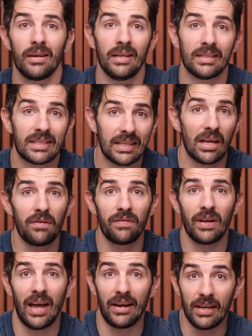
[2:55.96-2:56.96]
instead
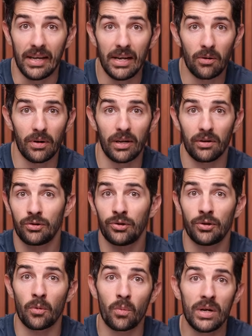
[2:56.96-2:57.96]
of adhering to
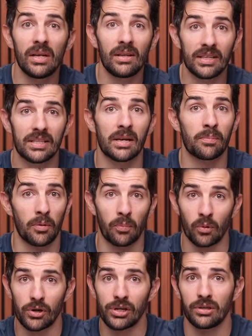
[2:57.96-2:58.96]
the realistic
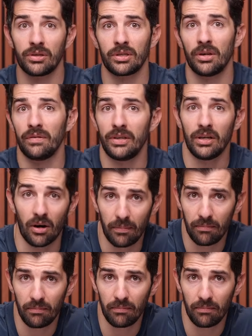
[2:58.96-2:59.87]
proportions of the arm,